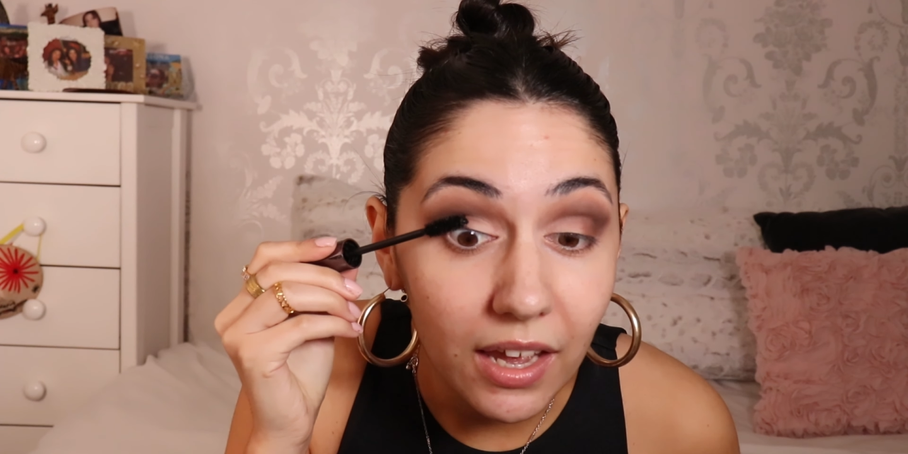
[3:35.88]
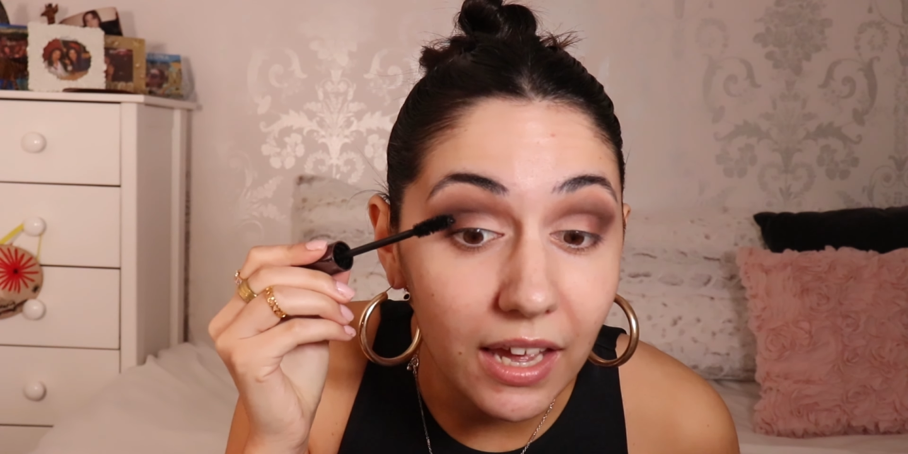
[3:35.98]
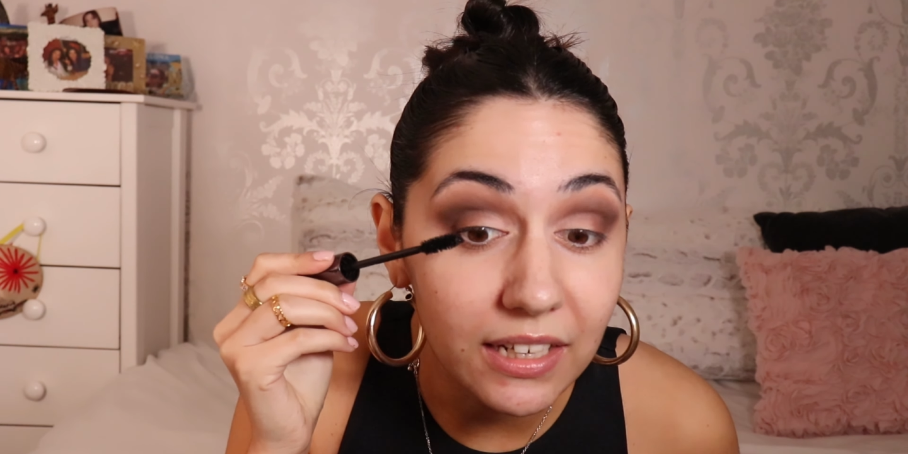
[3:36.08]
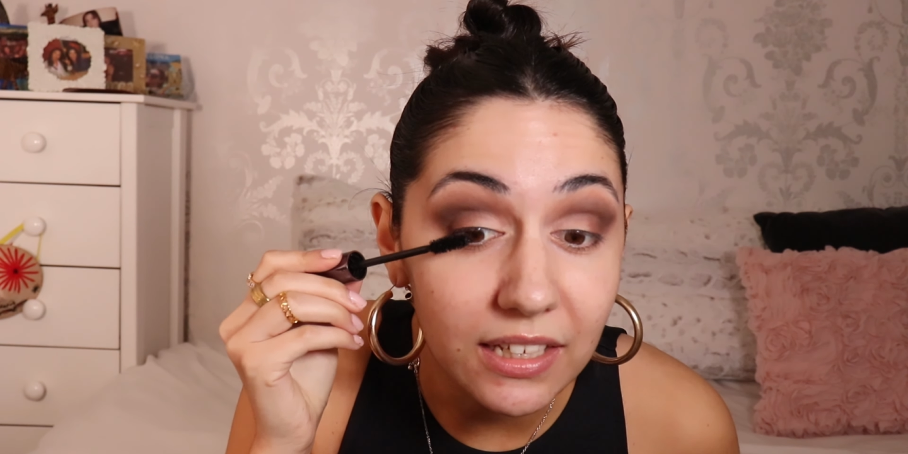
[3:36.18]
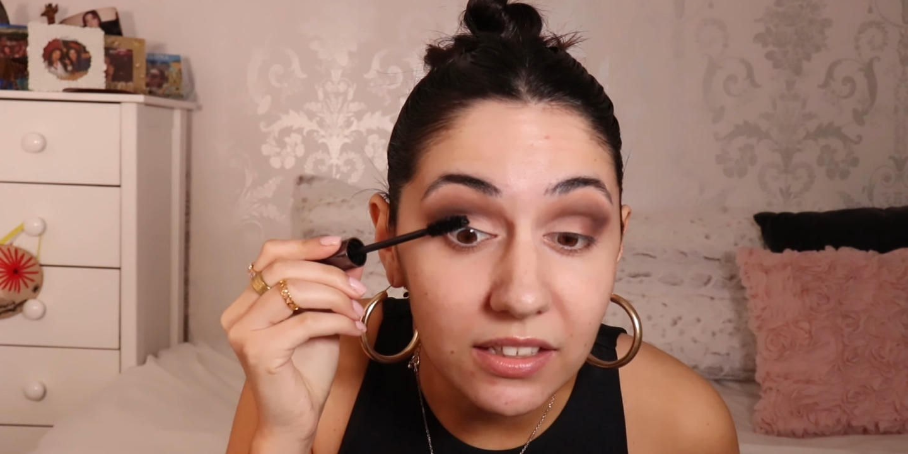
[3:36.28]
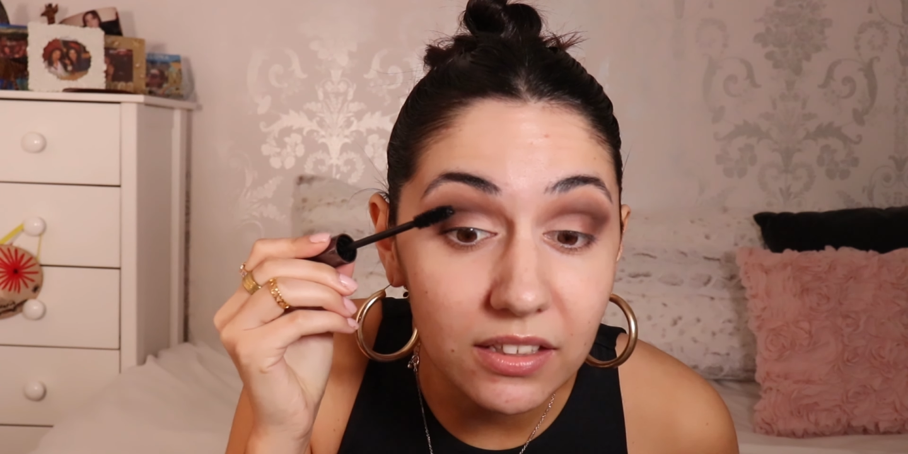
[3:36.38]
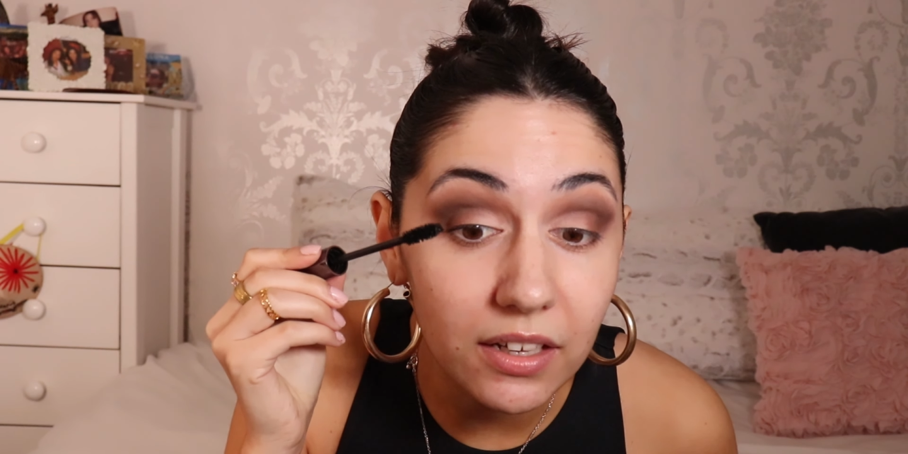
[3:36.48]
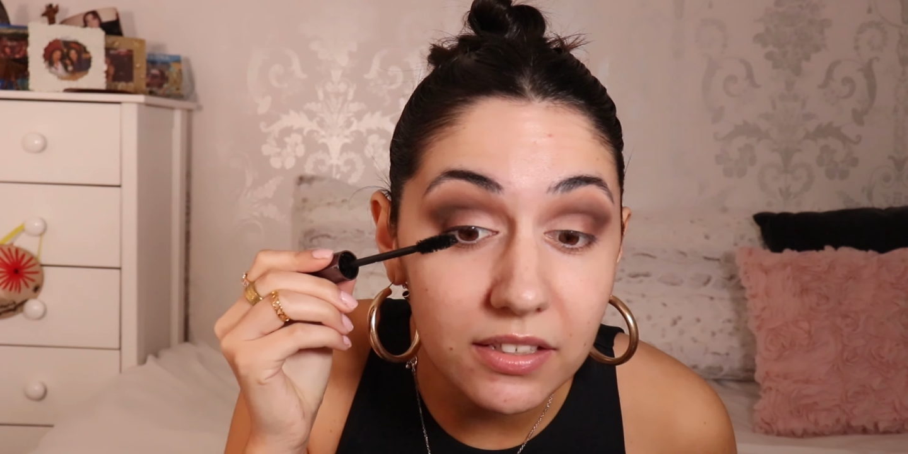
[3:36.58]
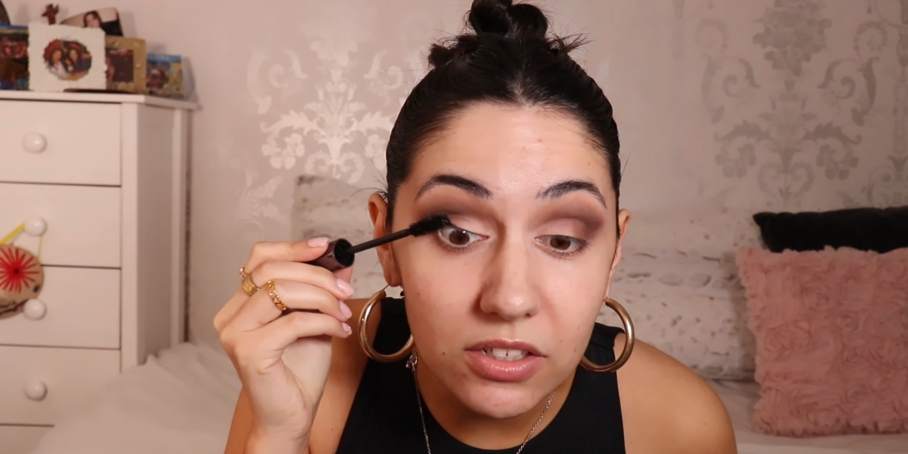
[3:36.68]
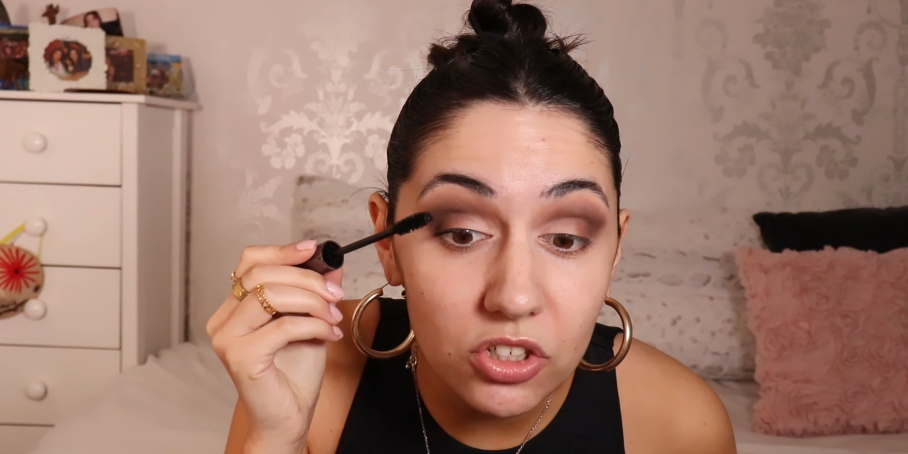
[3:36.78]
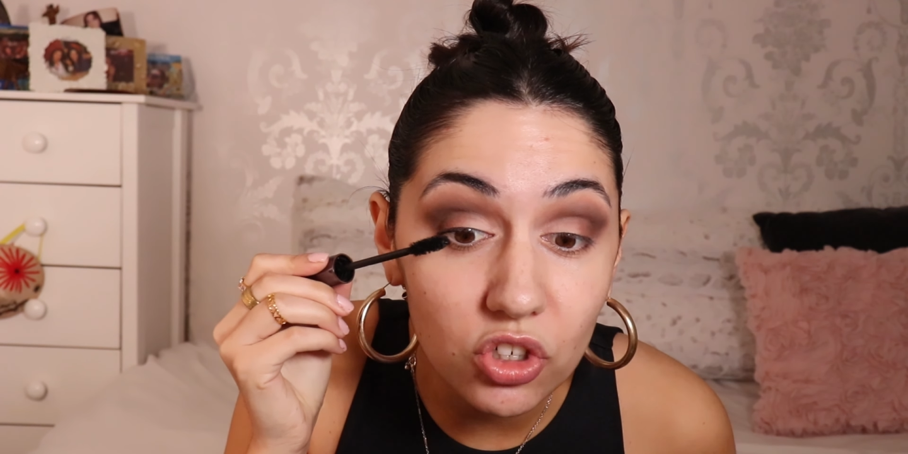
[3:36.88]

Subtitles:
And it doesn't